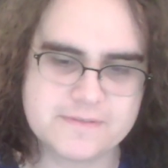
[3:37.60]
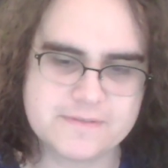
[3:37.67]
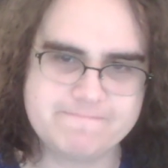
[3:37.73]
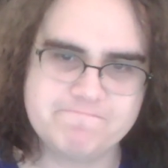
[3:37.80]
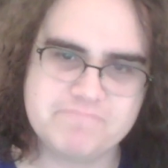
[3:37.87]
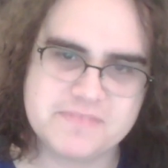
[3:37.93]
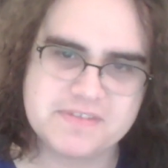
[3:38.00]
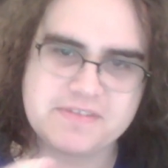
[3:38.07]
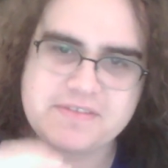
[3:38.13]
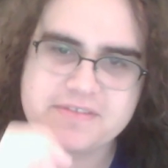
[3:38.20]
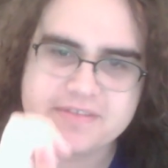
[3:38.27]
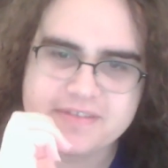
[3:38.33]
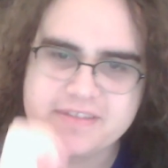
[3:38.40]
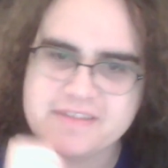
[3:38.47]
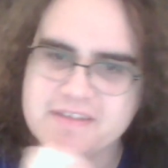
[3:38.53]

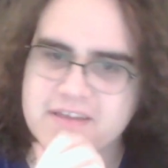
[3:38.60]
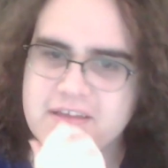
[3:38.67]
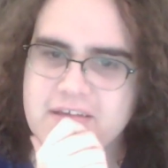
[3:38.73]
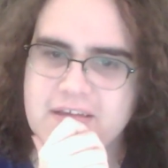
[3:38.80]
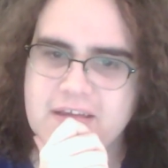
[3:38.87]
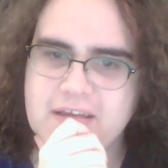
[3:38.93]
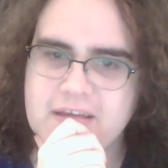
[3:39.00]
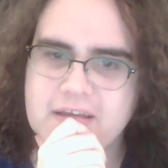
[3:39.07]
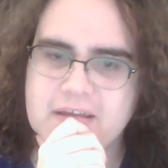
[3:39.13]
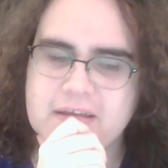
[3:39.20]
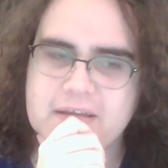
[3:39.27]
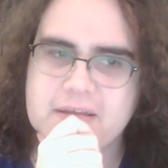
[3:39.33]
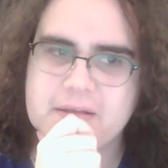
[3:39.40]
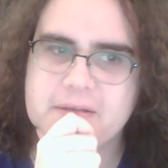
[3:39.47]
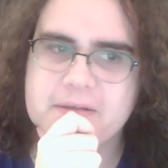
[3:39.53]

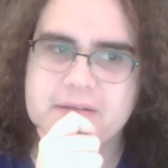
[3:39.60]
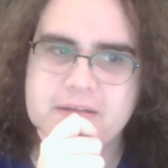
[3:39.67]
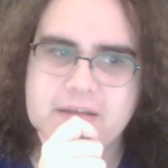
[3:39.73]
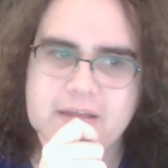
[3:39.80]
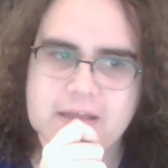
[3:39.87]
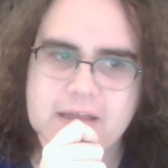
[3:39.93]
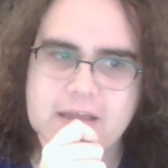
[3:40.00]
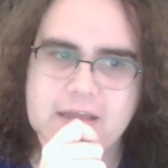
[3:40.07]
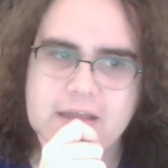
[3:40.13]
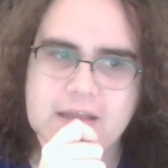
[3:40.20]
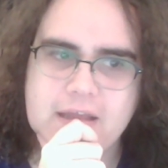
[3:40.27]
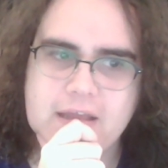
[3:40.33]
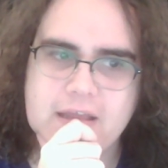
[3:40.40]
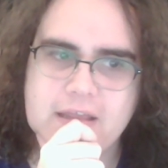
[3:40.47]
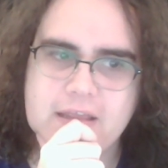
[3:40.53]

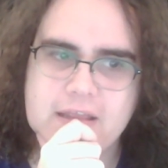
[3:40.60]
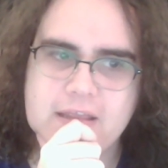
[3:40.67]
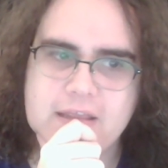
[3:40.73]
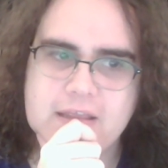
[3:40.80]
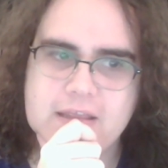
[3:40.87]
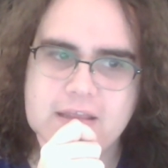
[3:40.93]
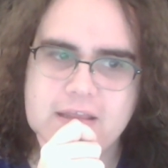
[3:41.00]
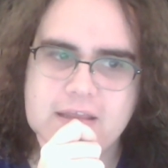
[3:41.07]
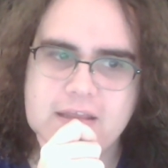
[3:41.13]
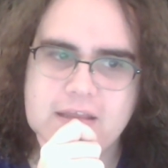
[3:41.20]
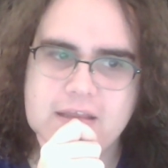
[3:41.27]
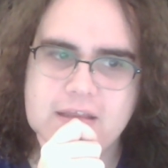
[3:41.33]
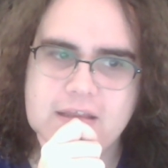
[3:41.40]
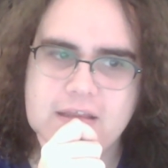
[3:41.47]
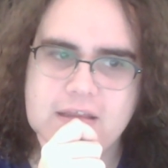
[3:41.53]

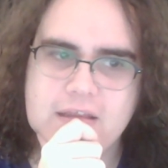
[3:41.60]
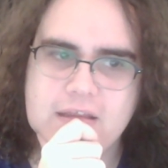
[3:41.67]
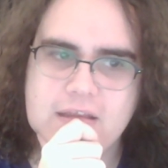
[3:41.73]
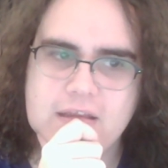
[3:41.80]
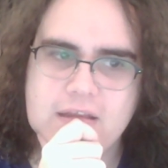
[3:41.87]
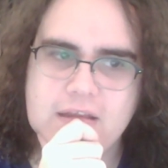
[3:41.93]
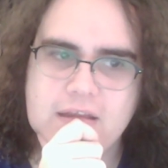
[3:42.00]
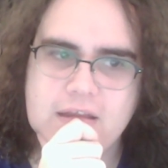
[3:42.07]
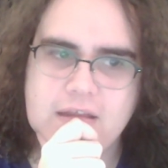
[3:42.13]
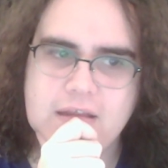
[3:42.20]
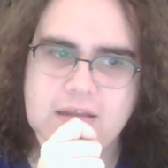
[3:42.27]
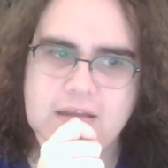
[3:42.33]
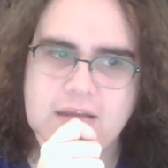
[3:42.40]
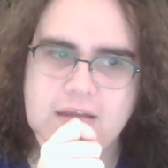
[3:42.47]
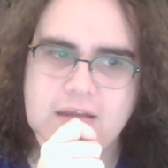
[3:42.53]

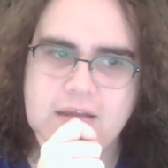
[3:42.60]
Nobody speaks.